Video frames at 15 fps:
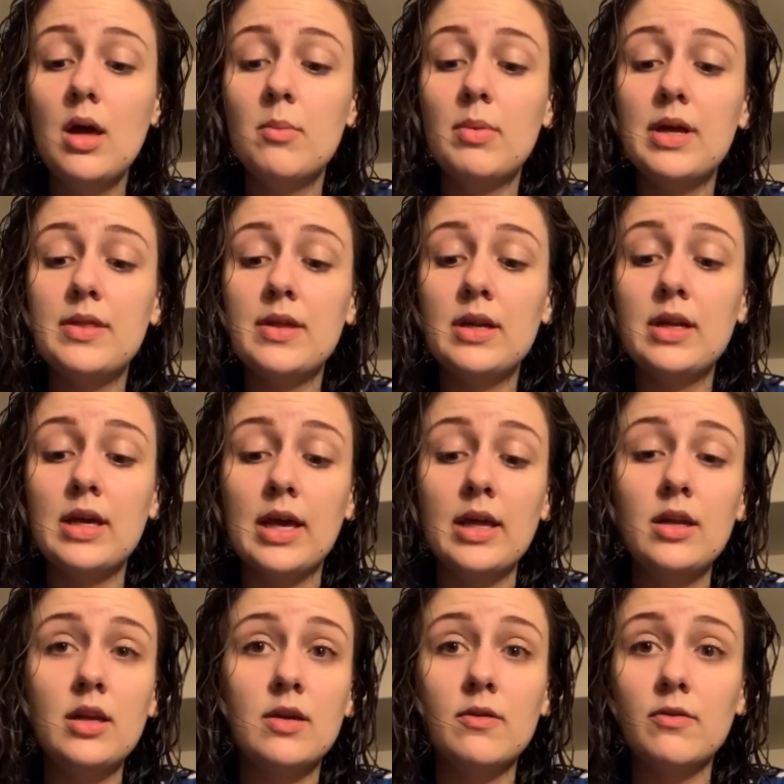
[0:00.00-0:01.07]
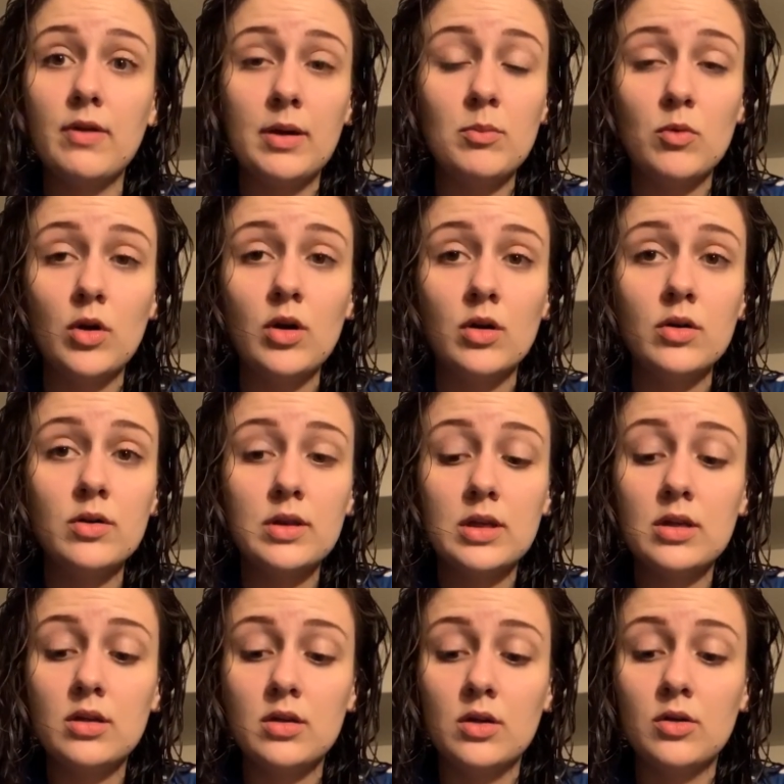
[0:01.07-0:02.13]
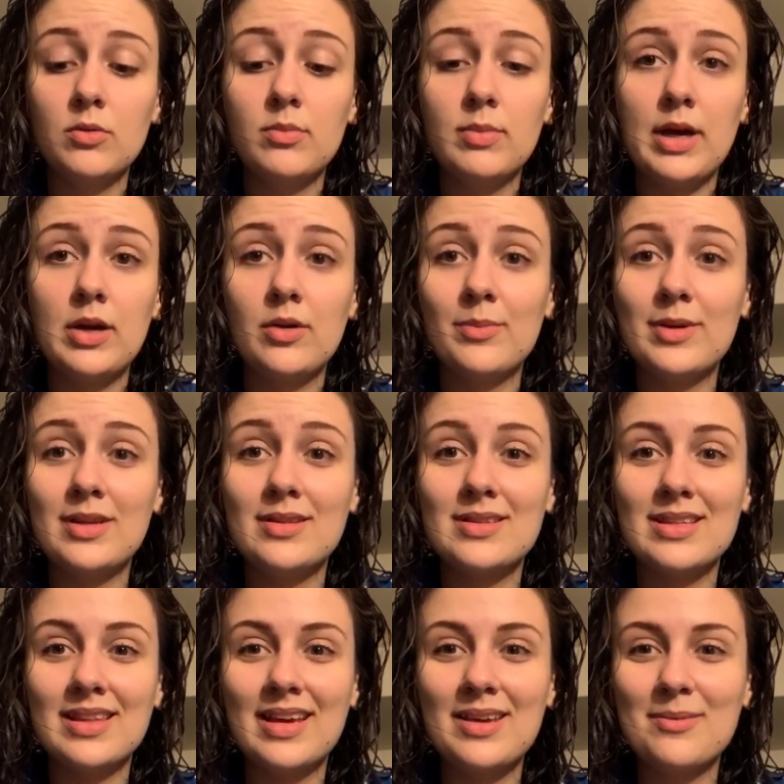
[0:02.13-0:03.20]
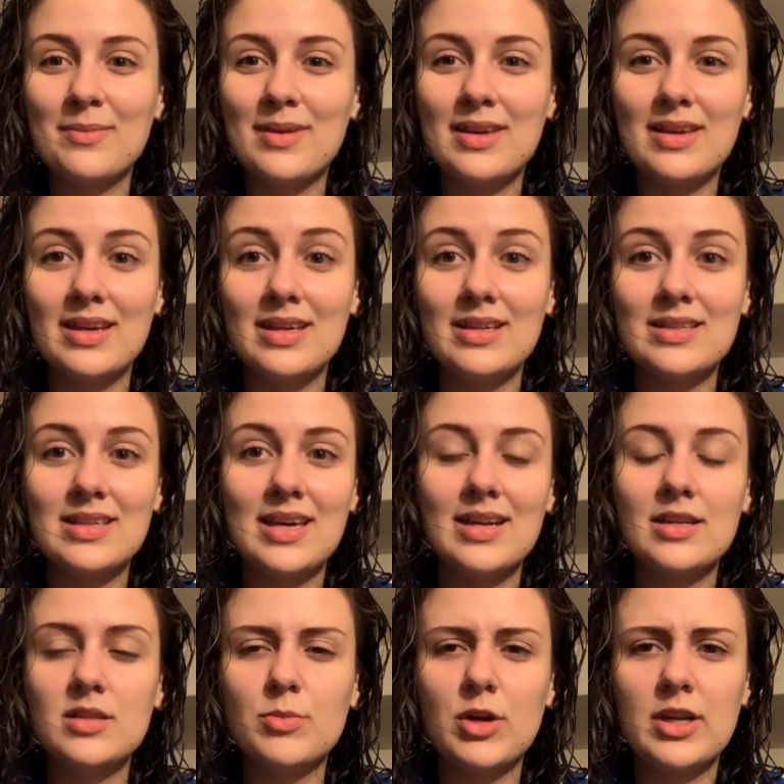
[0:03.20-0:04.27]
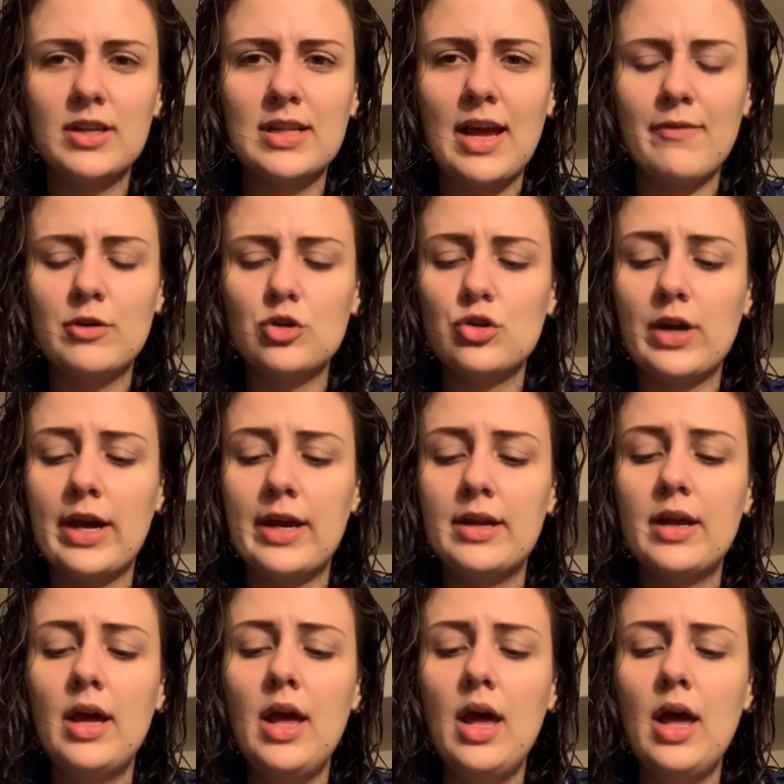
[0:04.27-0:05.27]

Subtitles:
but then again, if I'm wrong, then, you know, by all means enlighten me, because again, it's a product I haven't tried.